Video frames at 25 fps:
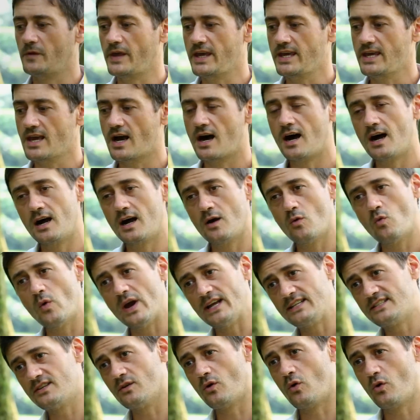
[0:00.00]
they are
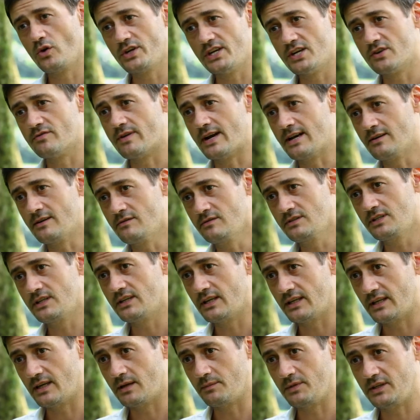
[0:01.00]
wet all year round.
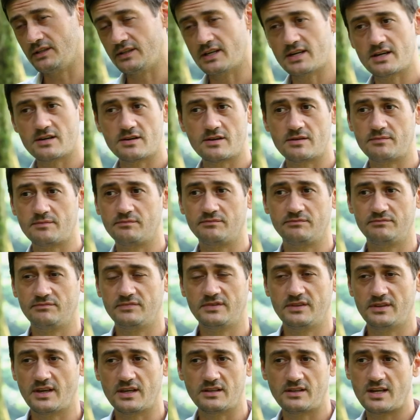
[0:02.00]
I mean, they're
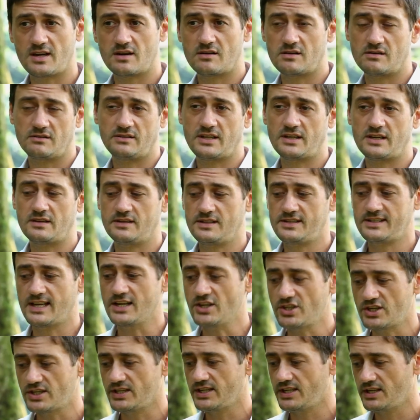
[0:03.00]
they're they're
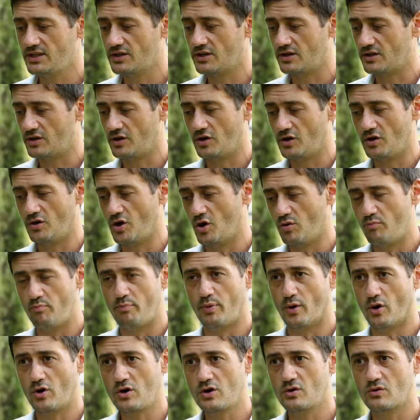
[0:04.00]
essentially a, a
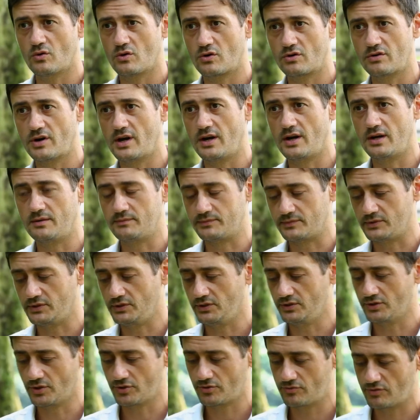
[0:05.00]
bog or um,
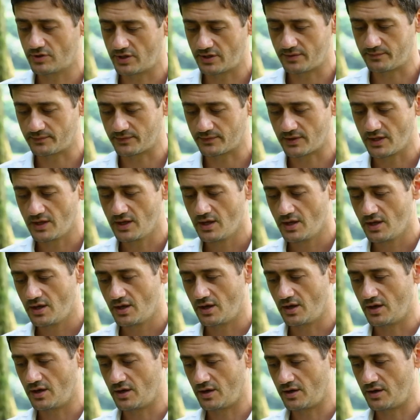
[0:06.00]
you know um,
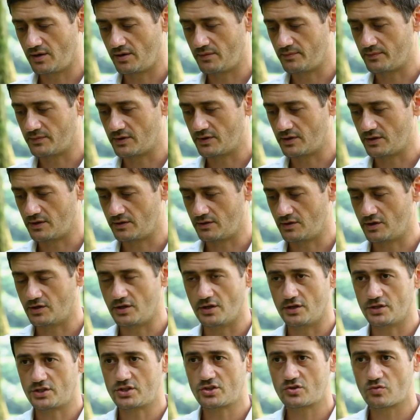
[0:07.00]
um
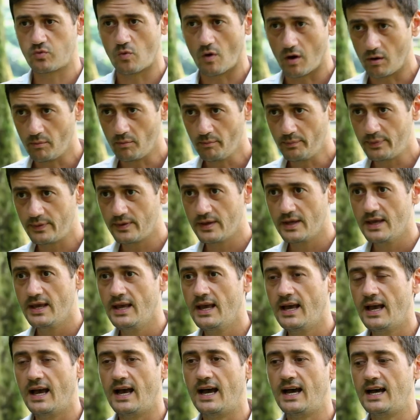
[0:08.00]
a, a, swamp,
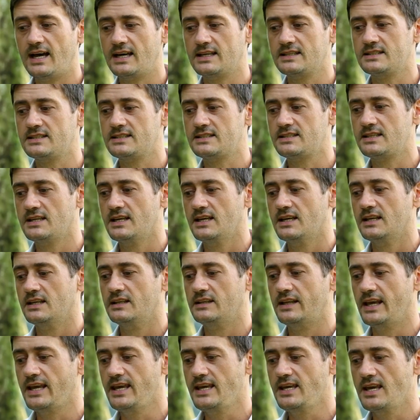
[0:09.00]
and
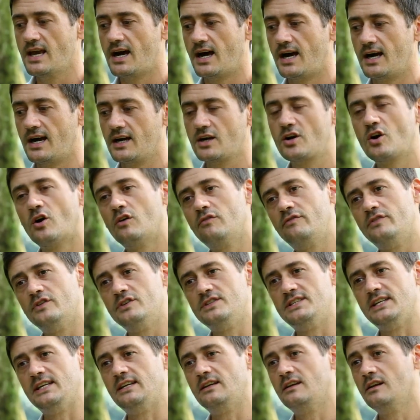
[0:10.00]
they are
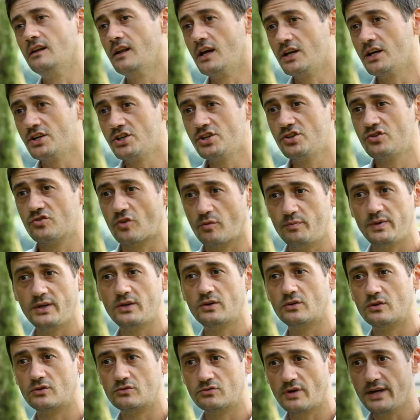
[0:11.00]
covered in lush
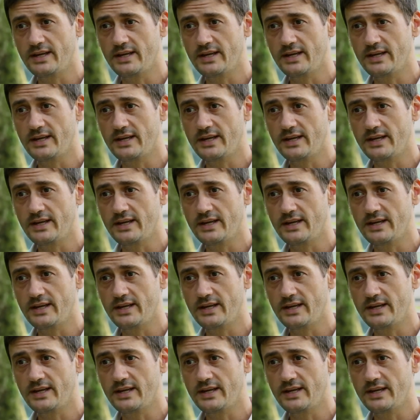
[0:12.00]
tropical